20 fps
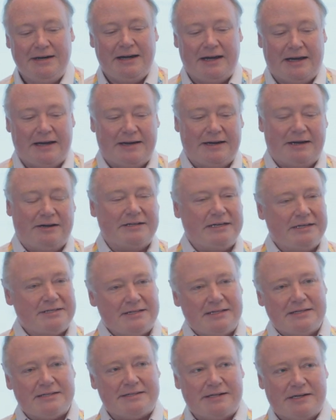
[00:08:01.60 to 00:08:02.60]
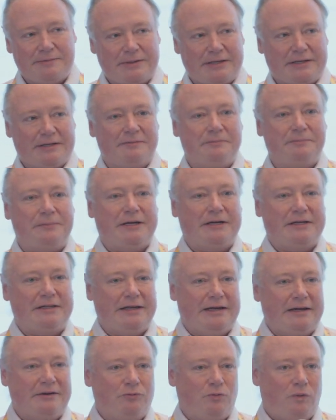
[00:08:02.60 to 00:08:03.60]
And I'll get to this in a bit, but
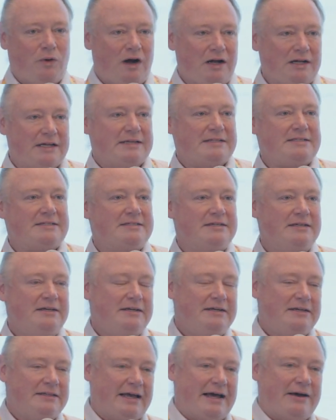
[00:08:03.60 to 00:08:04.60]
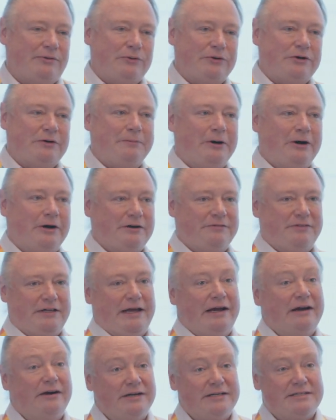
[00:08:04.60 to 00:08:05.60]
the wallets that were a part of
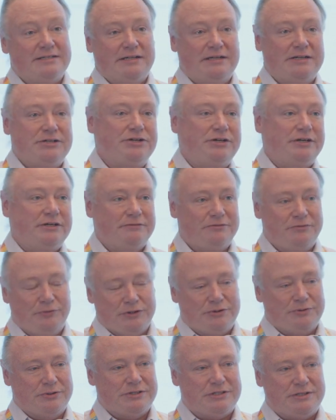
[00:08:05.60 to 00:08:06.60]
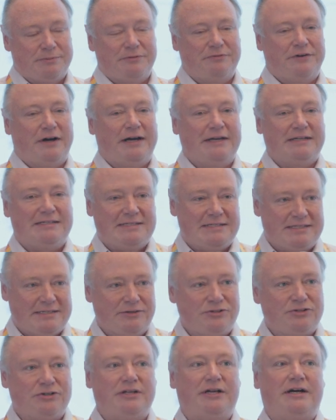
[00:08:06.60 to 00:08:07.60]
the Ares initiative, which was to provide
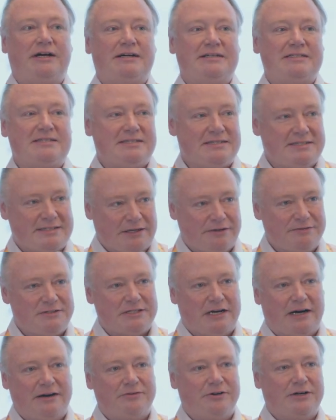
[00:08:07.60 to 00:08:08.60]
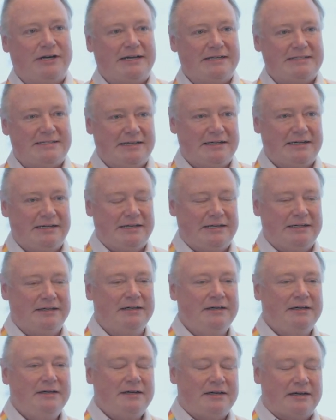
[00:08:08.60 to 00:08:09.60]
decentralized, self-sovereign identity
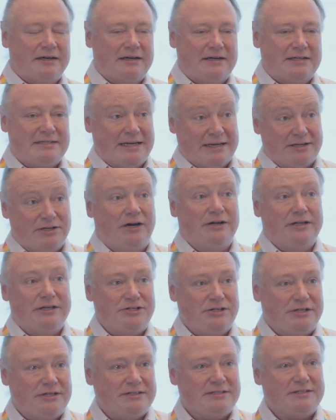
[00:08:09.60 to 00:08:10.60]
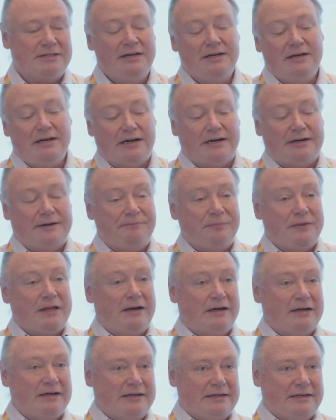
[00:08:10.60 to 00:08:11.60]
technologies,
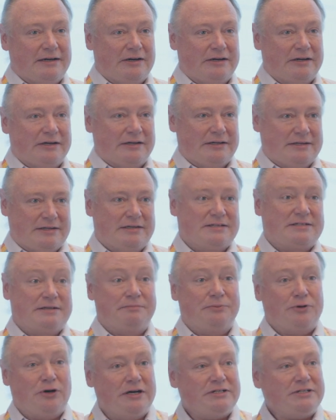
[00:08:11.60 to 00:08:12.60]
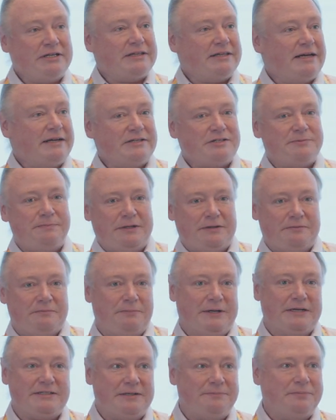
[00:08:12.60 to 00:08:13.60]
is a project that has been
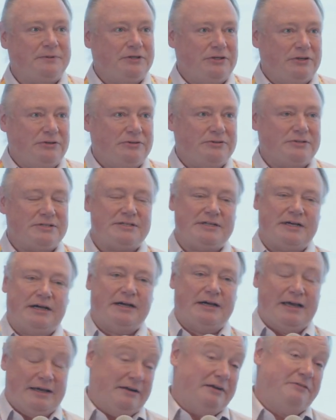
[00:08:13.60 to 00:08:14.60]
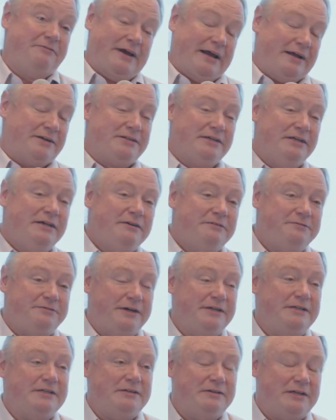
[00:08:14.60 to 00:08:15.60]
picked up and used, and in fact
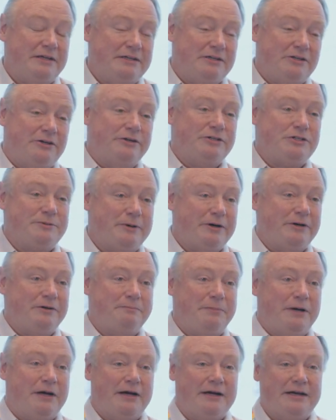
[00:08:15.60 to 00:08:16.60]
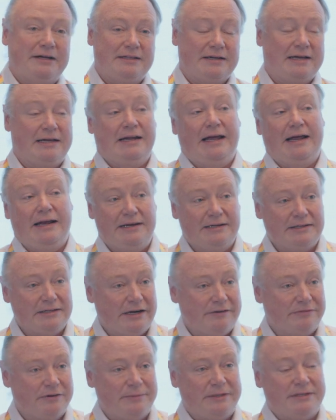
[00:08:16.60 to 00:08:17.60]
funded in large part by the Canadian
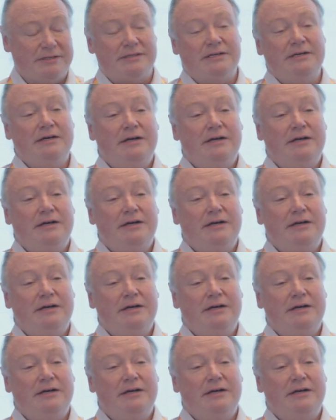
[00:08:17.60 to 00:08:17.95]
government.